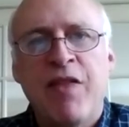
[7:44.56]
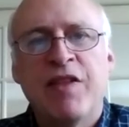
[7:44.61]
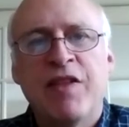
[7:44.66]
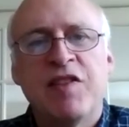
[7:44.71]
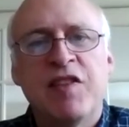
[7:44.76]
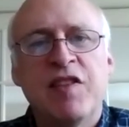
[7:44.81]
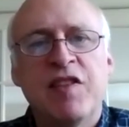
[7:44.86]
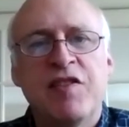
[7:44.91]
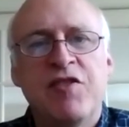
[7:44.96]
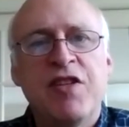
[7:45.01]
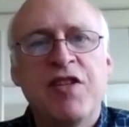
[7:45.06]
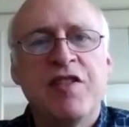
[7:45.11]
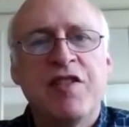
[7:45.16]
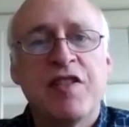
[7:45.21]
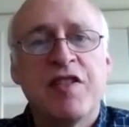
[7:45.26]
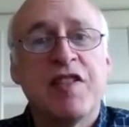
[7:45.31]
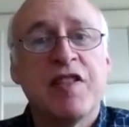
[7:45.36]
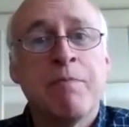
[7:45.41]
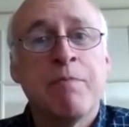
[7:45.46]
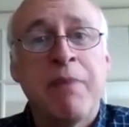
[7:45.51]
is
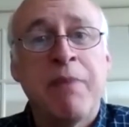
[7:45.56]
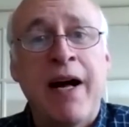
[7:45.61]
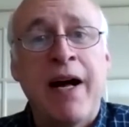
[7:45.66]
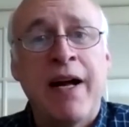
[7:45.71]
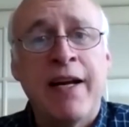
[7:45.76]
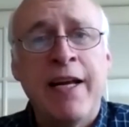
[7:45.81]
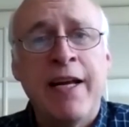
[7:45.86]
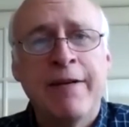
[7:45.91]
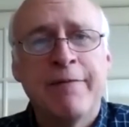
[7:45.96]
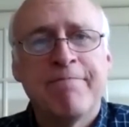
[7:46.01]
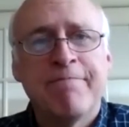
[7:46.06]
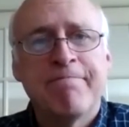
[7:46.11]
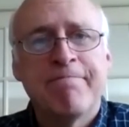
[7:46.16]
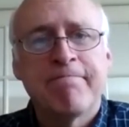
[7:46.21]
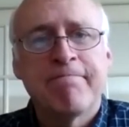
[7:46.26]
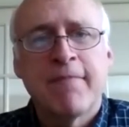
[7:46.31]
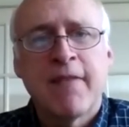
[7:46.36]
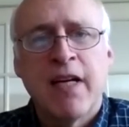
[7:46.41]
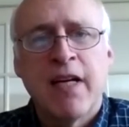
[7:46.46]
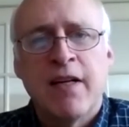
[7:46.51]
Jesus's body
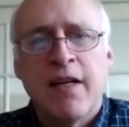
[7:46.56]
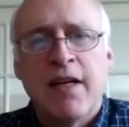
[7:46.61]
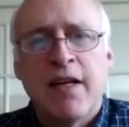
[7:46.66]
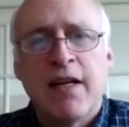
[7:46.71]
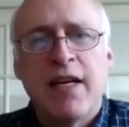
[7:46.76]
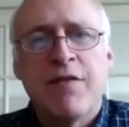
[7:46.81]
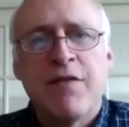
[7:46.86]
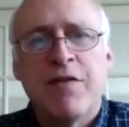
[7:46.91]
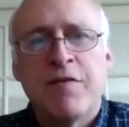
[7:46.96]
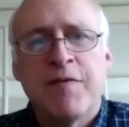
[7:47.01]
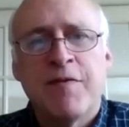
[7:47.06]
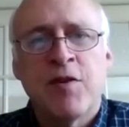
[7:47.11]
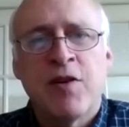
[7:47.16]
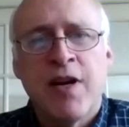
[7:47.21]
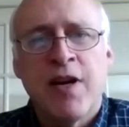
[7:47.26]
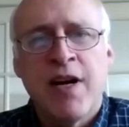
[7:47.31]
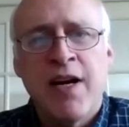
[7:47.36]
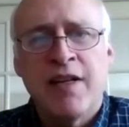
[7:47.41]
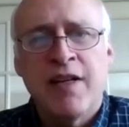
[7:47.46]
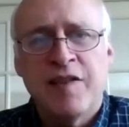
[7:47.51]
given for
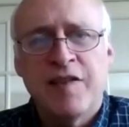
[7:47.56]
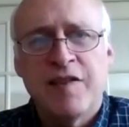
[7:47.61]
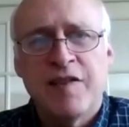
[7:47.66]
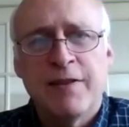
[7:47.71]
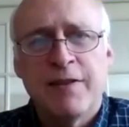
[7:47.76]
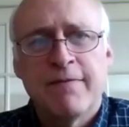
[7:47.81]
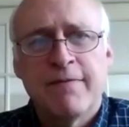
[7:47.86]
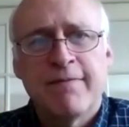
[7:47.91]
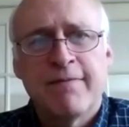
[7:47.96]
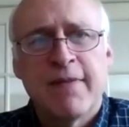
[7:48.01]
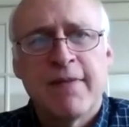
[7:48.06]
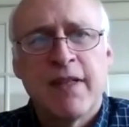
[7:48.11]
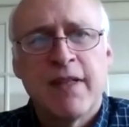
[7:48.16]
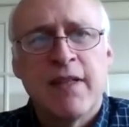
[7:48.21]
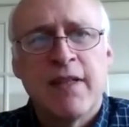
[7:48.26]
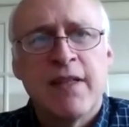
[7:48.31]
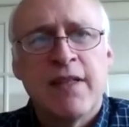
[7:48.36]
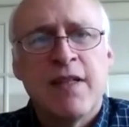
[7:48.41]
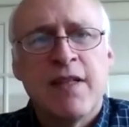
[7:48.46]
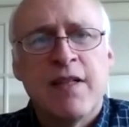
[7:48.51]
us.
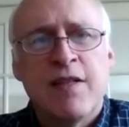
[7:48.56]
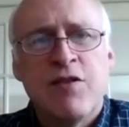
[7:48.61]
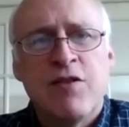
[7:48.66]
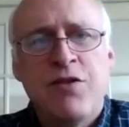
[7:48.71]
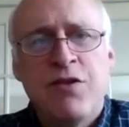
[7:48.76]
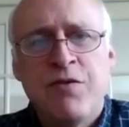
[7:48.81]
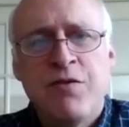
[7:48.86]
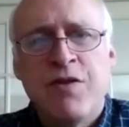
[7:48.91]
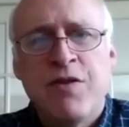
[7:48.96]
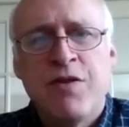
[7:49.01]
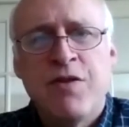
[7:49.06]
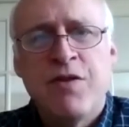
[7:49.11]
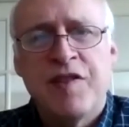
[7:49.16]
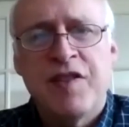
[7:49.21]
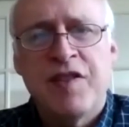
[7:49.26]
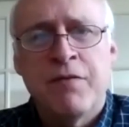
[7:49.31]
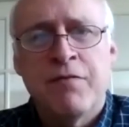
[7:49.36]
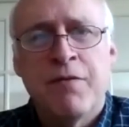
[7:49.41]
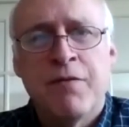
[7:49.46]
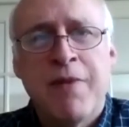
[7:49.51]
Do this in
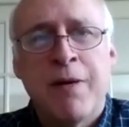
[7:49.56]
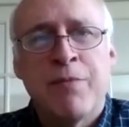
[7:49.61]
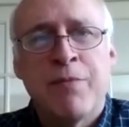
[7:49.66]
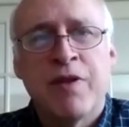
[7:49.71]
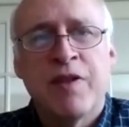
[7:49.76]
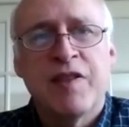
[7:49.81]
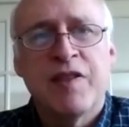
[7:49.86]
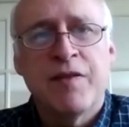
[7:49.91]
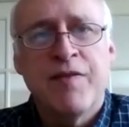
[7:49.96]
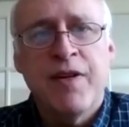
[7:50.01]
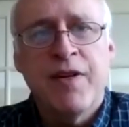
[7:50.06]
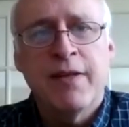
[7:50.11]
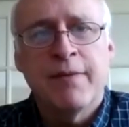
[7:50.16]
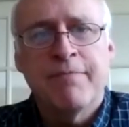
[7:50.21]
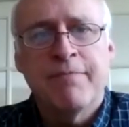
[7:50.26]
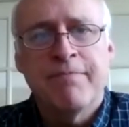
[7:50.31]
remembrance of him.